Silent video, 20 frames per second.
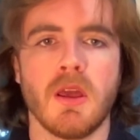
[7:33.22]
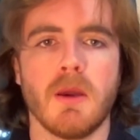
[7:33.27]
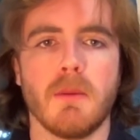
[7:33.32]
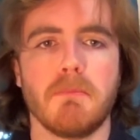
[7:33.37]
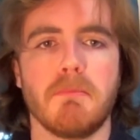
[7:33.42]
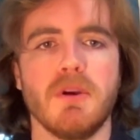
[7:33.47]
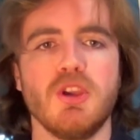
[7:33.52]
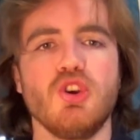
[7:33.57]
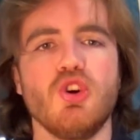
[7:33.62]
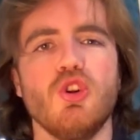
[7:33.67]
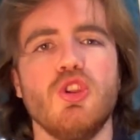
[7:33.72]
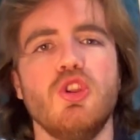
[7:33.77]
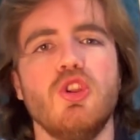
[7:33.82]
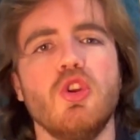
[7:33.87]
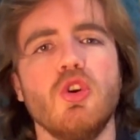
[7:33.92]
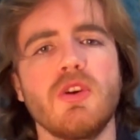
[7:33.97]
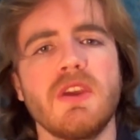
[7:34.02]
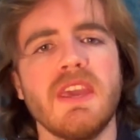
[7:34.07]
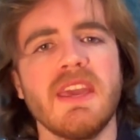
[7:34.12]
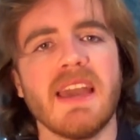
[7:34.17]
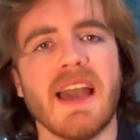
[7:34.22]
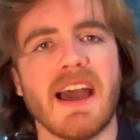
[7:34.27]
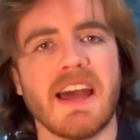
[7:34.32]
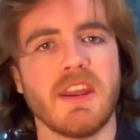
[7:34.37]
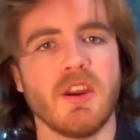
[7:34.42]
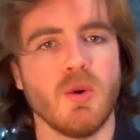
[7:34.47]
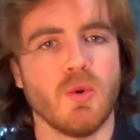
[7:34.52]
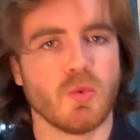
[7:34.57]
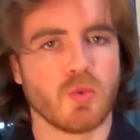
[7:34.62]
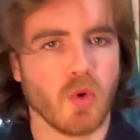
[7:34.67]
But you're looking at
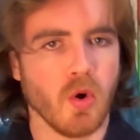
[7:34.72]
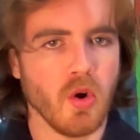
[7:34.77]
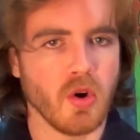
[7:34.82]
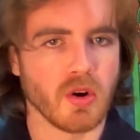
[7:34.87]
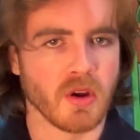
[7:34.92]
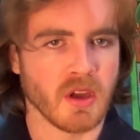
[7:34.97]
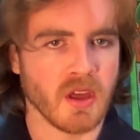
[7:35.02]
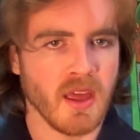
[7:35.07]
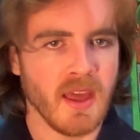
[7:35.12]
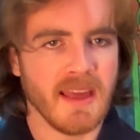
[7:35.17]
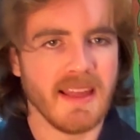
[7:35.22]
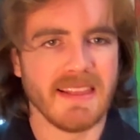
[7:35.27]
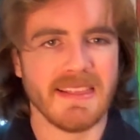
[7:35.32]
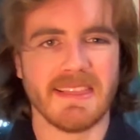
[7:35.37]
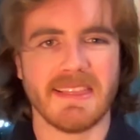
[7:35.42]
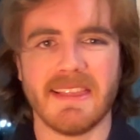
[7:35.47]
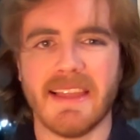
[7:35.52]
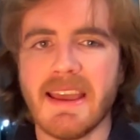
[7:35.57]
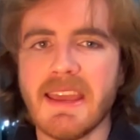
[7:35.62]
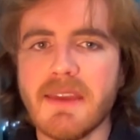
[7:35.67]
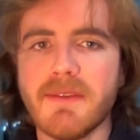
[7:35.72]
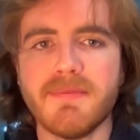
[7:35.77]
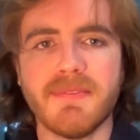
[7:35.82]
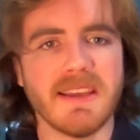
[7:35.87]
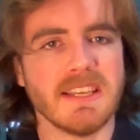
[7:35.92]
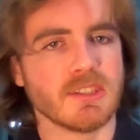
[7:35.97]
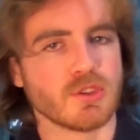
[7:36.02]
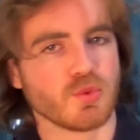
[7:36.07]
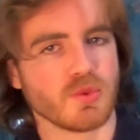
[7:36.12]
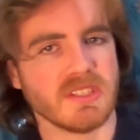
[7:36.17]
it wrong. Life
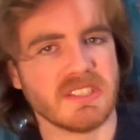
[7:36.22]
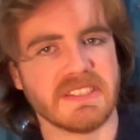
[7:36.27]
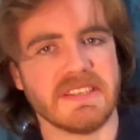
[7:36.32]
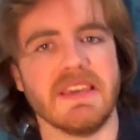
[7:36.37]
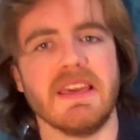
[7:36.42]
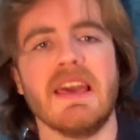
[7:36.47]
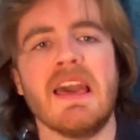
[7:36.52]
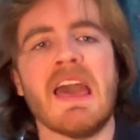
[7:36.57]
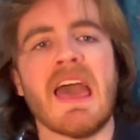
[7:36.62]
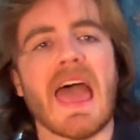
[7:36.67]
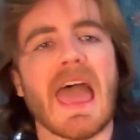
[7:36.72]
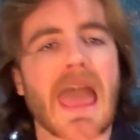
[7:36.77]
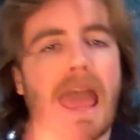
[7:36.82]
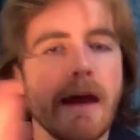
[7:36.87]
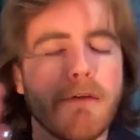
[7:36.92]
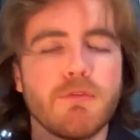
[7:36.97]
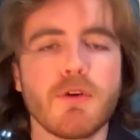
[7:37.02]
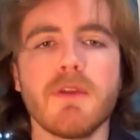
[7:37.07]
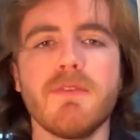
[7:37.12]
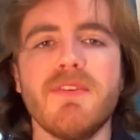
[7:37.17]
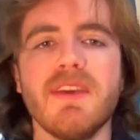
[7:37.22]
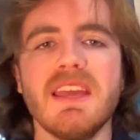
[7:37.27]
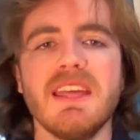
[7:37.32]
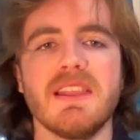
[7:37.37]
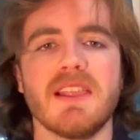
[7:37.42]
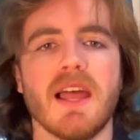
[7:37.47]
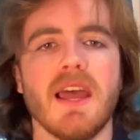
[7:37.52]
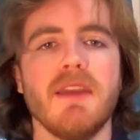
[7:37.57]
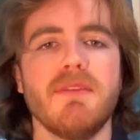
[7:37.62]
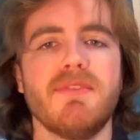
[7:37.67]
is risky. Everything in
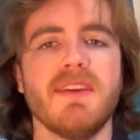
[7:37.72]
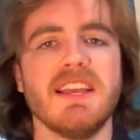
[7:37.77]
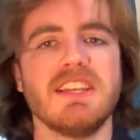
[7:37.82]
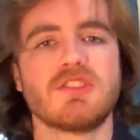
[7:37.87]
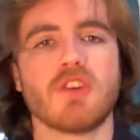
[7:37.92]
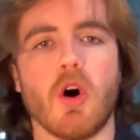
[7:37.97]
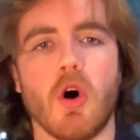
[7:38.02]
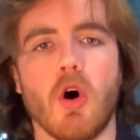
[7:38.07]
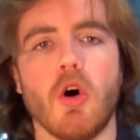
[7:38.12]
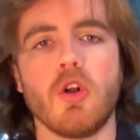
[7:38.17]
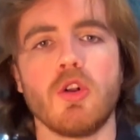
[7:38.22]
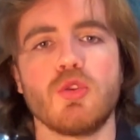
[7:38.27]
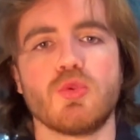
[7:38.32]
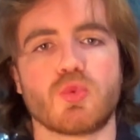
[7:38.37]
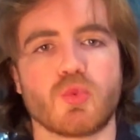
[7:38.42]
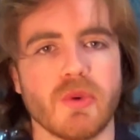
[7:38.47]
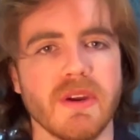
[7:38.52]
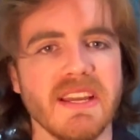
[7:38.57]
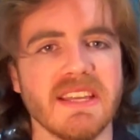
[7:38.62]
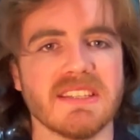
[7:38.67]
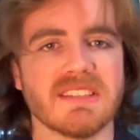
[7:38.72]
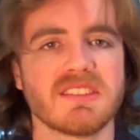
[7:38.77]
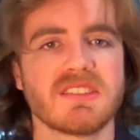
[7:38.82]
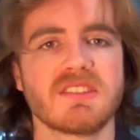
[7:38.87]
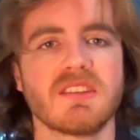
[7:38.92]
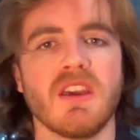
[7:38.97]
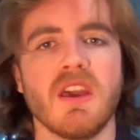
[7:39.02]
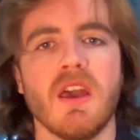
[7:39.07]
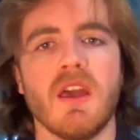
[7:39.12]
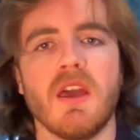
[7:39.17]
life is all
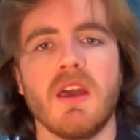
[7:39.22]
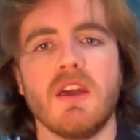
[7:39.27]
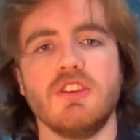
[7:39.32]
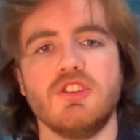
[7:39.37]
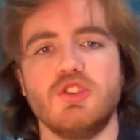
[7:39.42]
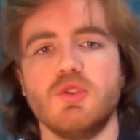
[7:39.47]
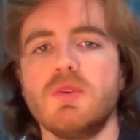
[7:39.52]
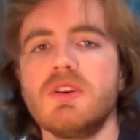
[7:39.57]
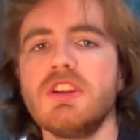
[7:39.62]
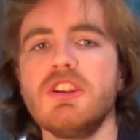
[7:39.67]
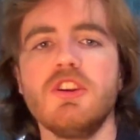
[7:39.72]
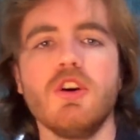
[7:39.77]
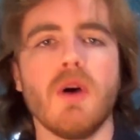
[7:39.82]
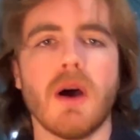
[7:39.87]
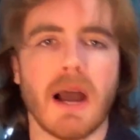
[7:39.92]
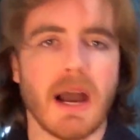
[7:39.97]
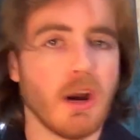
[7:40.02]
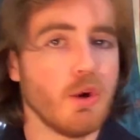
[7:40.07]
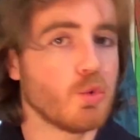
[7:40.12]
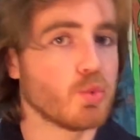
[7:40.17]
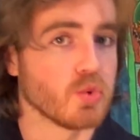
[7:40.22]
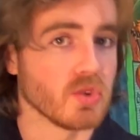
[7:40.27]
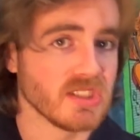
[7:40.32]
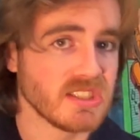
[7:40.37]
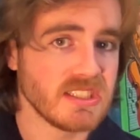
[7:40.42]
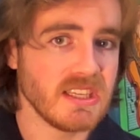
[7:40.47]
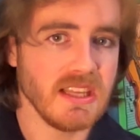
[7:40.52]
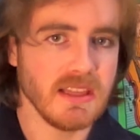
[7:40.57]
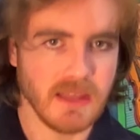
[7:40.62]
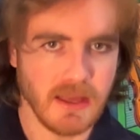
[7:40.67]
risk. Do you want to know how
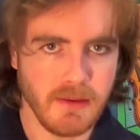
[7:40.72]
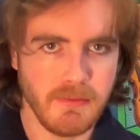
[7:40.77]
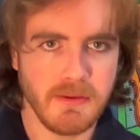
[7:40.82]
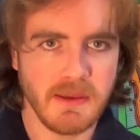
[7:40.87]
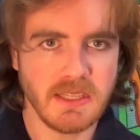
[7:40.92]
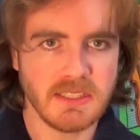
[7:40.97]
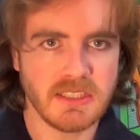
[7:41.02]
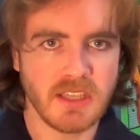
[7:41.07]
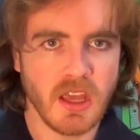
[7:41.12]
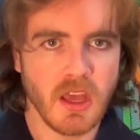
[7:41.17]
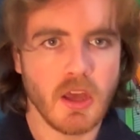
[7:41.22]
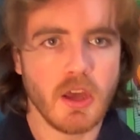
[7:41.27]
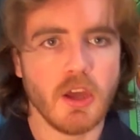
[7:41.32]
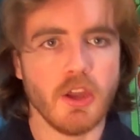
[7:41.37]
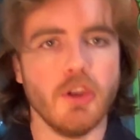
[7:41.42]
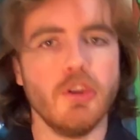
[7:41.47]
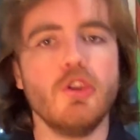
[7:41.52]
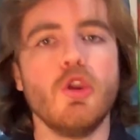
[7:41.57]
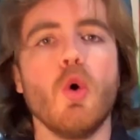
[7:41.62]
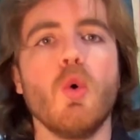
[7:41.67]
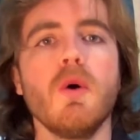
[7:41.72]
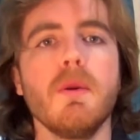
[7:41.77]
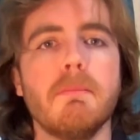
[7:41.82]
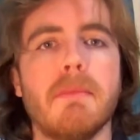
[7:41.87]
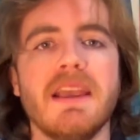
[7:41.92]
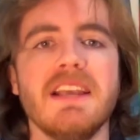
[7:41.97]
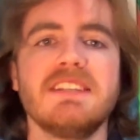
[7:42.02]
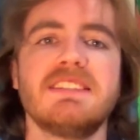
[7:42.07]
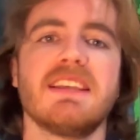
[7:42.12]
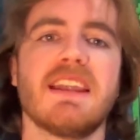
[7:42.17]
risky life is? No one
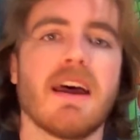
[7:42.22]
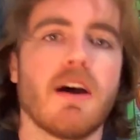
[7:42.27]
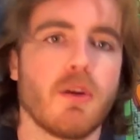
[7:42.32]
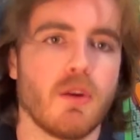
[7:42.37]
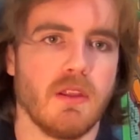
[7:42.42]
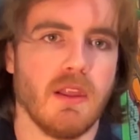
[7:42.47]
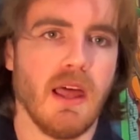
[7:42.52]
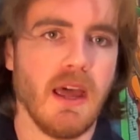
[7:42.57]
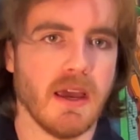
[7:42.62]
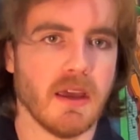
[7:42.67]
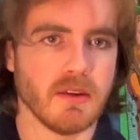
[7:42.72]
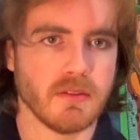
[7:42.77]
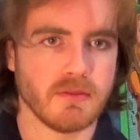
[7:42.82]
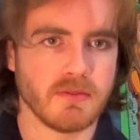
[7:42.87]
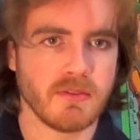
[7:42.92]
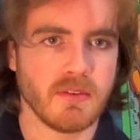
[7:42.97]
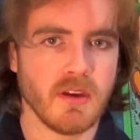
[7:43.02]
makes it out alive.